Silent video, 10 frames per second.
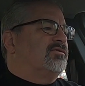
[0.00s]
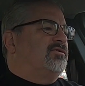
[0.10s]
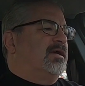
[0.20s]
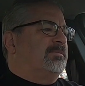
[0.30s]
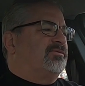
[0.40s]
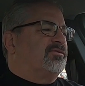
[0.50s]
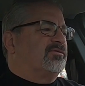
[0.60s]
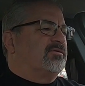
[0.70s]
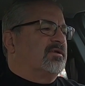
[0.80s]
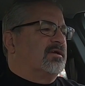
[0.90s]

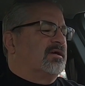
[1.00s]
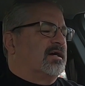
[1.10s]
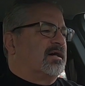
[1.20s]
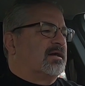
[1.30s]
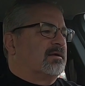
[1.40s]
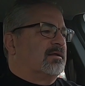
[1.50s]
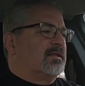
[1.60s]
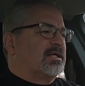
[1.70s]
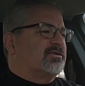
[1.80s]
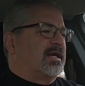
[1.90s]
Tips
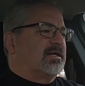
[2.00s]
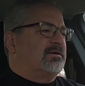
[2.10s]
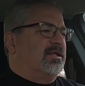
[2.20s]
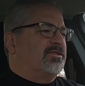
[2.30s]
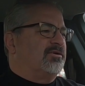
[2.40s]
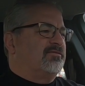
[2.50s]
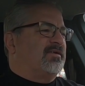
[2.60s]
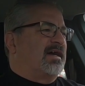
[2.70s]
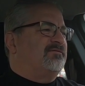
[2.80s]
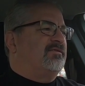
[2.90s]
electronically,
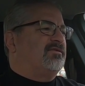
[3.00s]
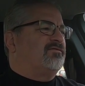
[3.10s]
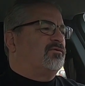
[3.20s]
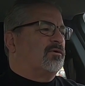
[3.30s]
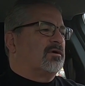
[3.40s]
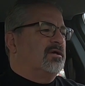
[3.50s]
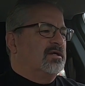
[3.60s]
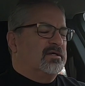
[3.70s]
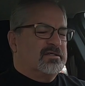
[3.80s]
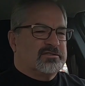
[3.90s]
$35.54.
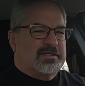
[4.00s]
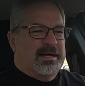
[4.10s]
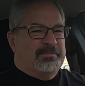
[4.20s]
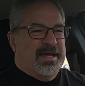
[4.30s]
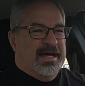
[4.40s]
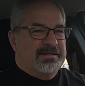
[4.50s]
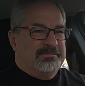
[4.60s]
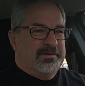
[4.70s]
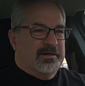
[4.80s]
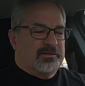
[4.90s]
So not
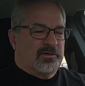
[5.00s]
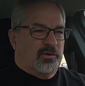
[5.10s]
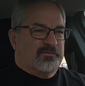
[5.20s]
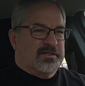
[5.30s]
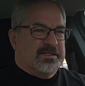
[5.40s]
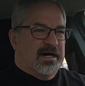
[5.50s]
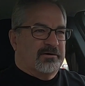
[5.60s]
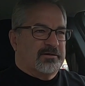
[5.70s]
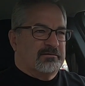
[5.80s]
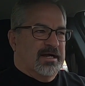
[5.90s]
bad, a little over a
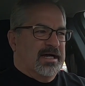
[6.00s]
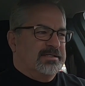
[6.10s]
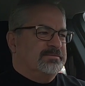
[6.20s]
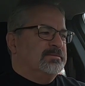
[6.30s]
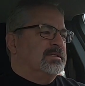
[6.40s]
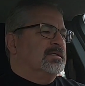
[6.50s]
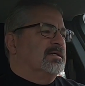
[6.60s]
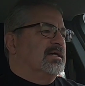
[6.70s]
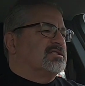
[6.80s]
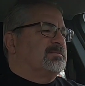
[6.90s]
dollar a ride.
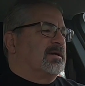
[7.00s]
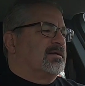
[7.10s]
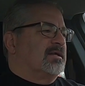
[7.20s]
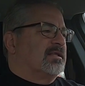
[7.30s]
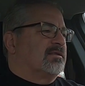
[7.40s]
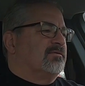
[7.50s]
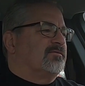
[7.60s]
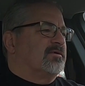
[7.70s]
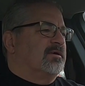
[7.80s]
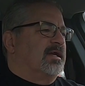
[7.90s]
That's better than nothing
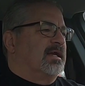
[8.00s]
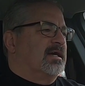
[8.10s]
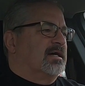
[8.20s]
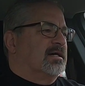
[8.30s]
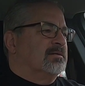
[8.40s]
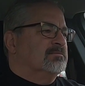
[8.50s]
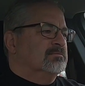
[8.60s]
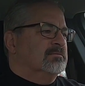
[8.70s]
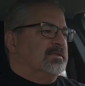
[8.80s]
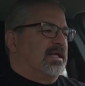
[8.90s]
for a
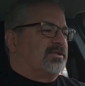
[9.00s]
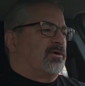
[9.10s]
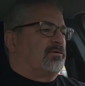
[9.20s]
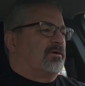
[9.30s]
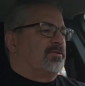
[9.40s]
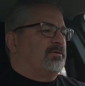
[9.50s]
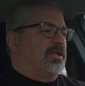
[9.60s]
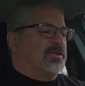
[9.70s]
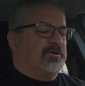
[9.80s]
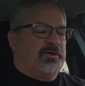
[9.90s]
net total of
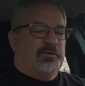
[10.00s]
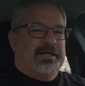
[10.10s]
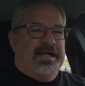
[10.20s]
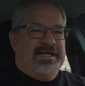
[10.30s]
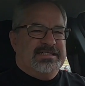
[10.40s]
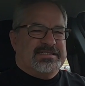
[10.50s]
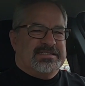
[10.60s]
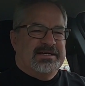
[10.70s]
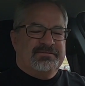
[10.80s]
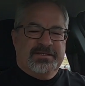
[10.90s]

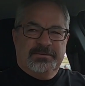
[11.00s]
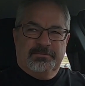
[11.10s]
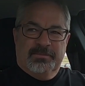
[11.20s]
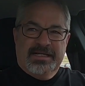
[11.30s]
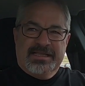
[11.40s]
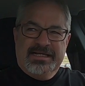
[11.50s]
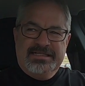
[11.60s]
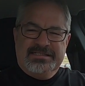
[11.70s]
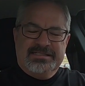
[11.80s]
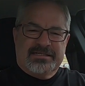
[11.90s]
$331.87. But
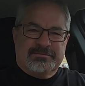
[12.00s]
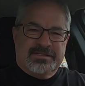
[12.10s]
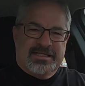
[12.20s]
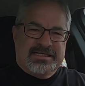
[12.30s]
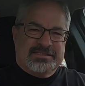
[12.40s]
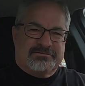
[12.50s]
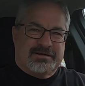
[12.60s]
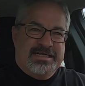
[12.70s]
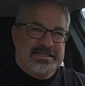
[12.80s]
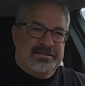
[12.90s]
ladies and gentlemen, that's
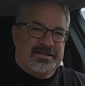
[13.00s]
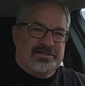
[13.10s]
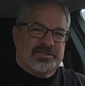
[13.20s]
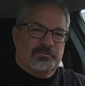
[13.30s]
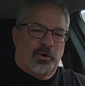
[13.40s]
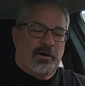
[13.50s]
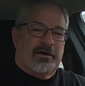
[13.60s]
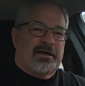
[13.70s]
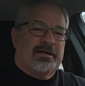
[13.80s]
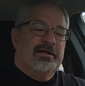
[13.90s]
right, there's
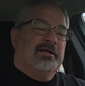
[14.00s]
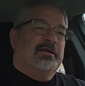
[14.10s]
more.